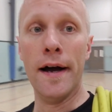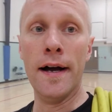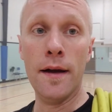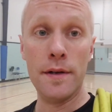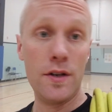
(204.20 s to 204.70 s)

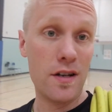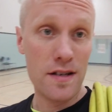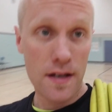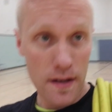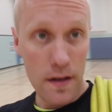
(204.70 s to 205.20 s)
Uh, and you
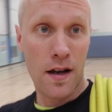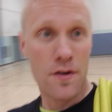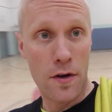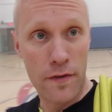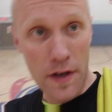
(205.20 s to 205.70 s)
can I
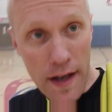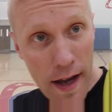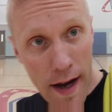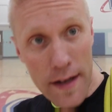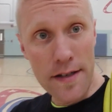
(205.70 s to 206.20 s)
don't know if you can
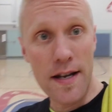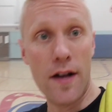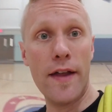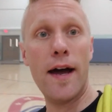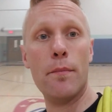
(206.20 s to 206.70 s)
kind of
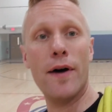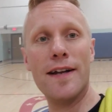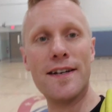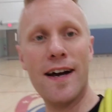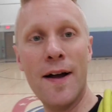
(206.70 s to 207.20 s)
tell that,
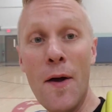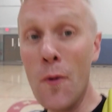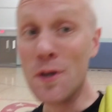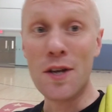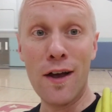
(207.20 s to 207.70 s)
but uh,
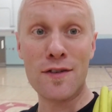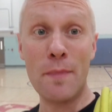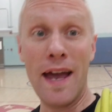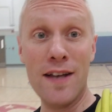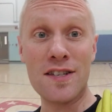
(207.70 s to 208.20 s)
we still have
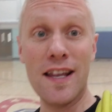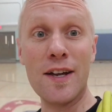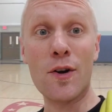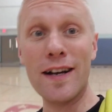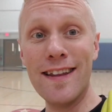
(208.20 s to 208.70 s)
some haze
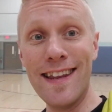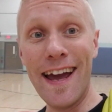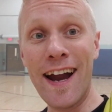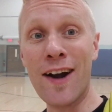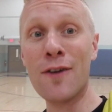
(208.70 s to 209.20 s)
lingering in
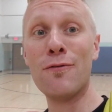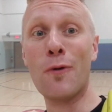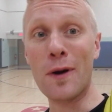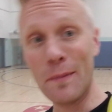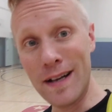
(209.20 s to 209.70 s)
the air
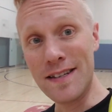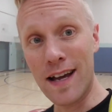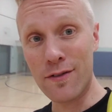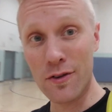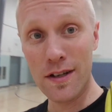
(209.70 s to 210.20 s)
40 minutes
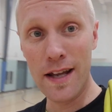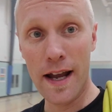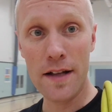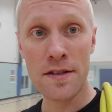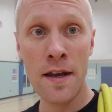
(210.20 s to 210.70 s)
after the
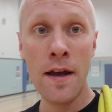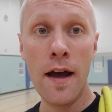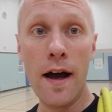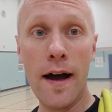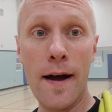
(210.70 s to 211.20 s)
dance.
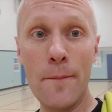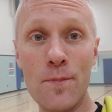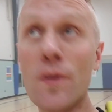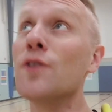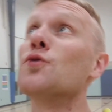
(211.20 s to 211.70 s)

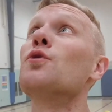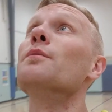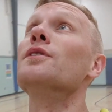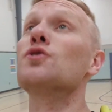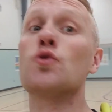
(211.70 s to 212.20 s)
Um, this
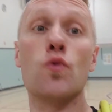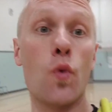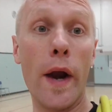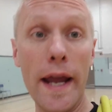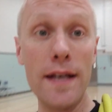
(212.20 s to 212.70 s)
room is
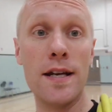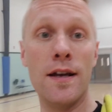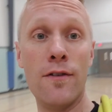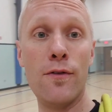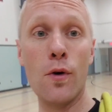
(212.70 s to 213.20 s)
great
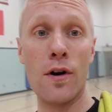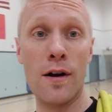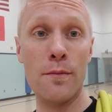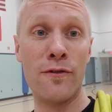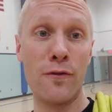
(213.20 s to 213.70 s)

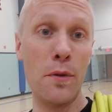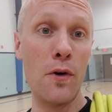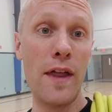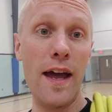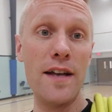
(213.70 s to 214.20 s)
for, for
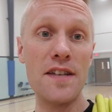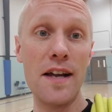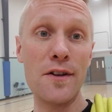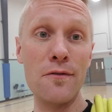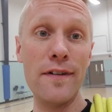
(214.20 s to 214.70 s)
both haze
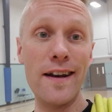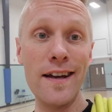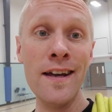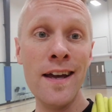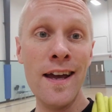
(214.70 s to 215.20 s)
and
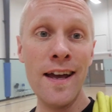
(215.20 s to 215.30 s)
confetti.